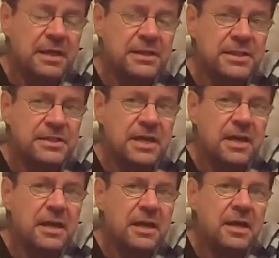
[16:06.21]
It is
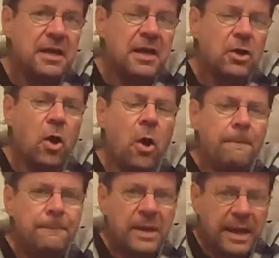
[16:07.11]
a
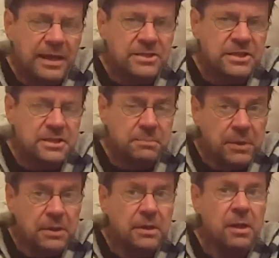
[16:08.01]
complex
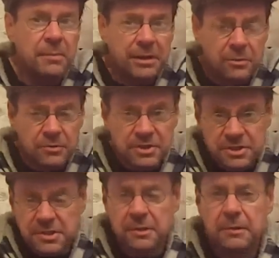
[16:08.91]
spirit coming out the
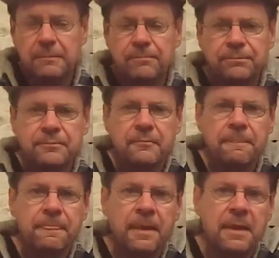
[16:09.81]
still.
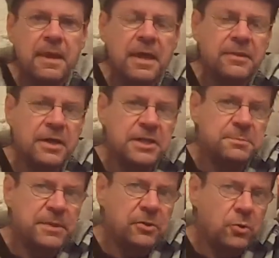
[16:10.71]
There
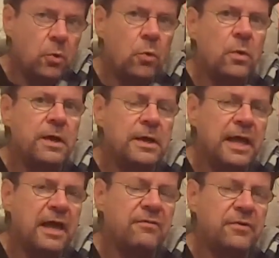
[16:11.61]
has been no
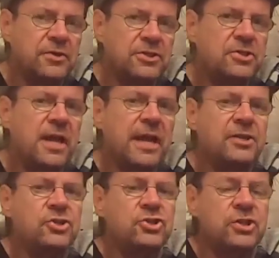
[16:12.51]
effort to
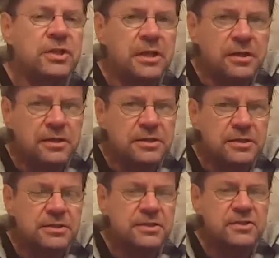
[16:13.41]
engineer
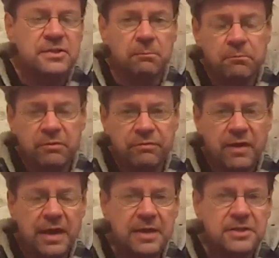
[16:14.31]
it, to
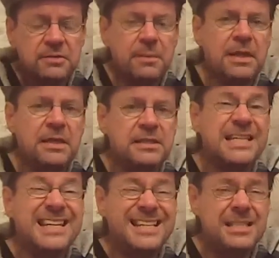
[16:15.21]
simplify it, to make
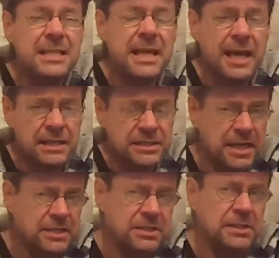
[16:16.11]
it easy
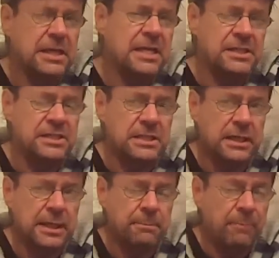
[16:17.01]
access and
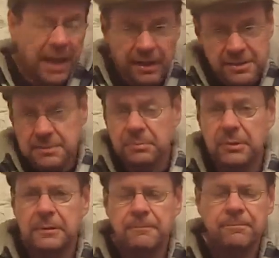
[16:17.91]
instantly
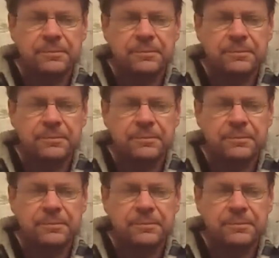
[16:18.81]
palatable.